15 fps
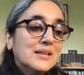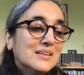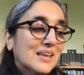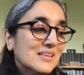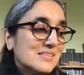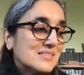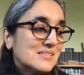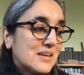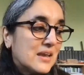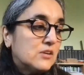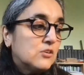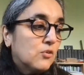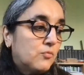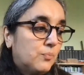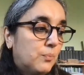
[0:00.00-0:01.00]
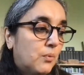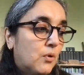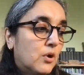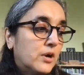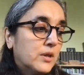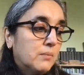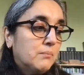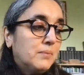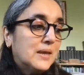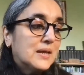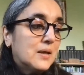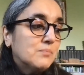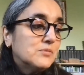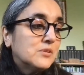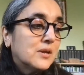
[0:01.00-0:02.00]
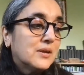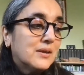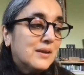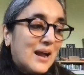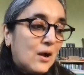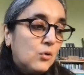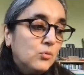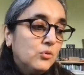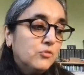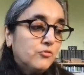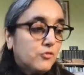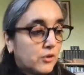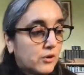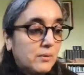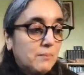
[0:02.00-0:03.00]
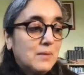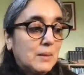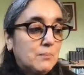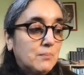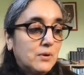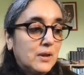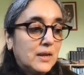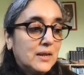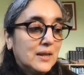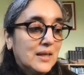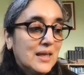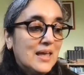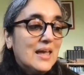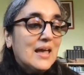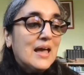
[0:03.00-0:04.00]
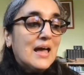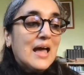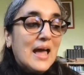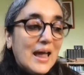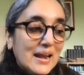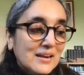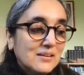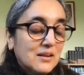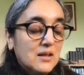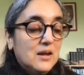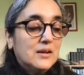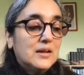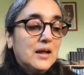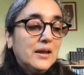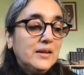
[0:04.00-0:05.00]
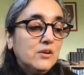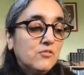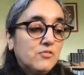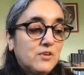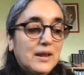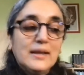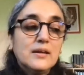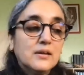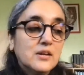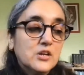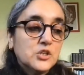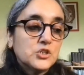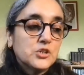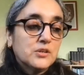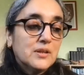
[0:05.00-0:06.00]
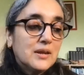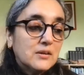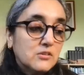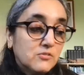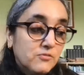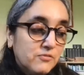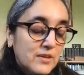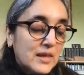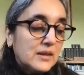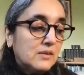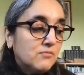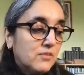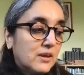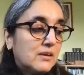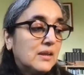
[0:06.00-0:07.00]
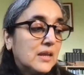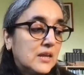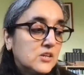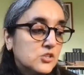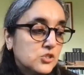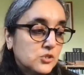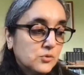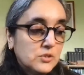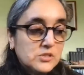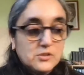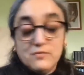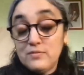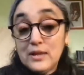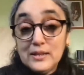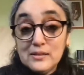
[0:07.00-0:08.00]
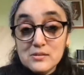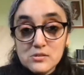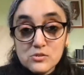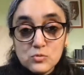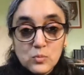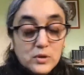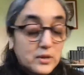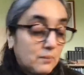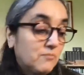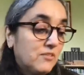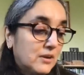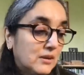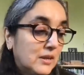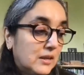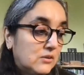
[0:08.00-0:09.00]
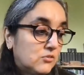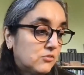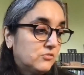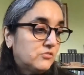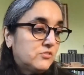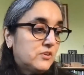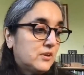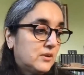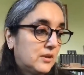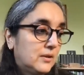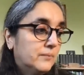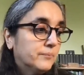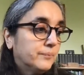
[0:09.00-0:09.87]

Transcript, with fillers: This state of boredom becomes the ground for remembering and a kind of recognition that is very, very intuitive. And this is what I'm very interested in.